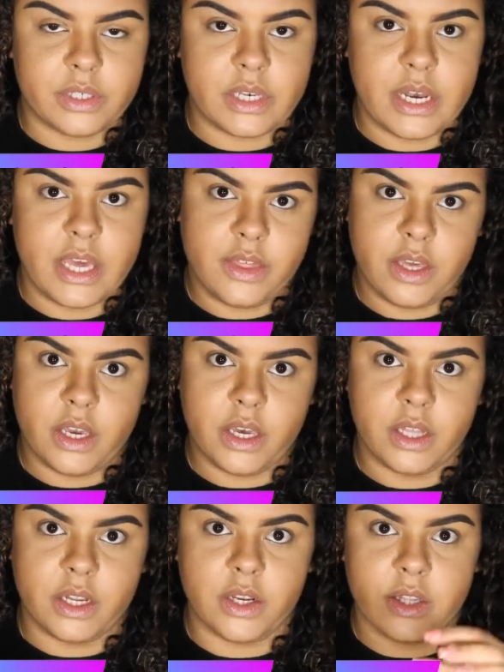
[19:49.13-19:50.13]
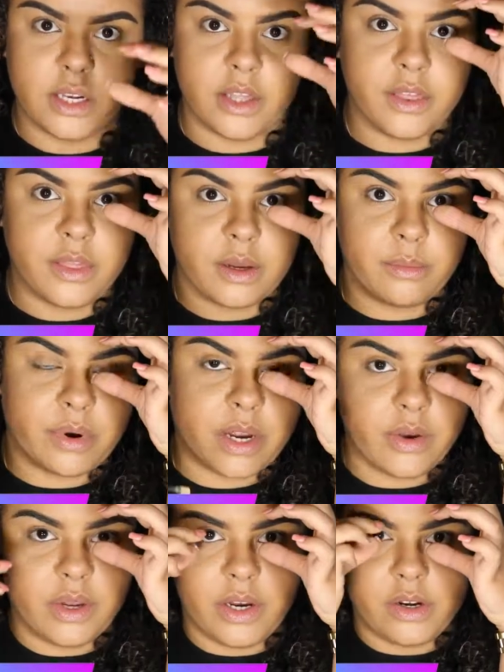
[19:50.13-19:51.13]
because there's nothing uglier than a
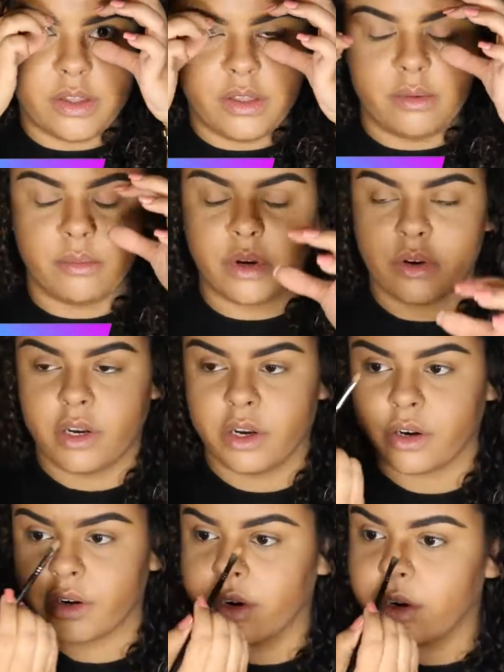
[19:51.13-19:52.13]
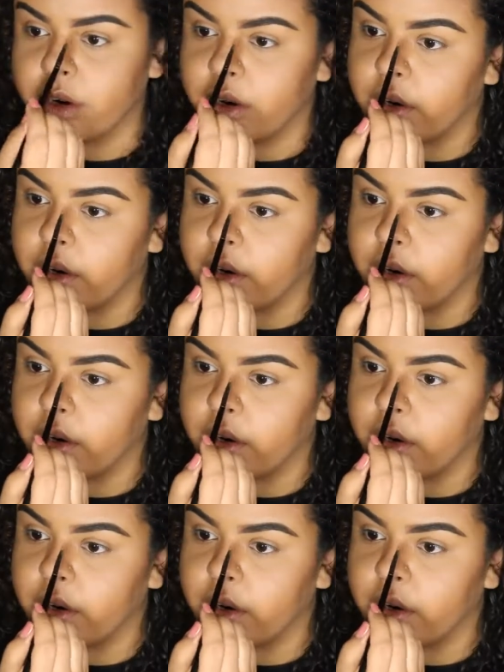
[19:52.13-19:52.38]
thick brow here and a thin brow here.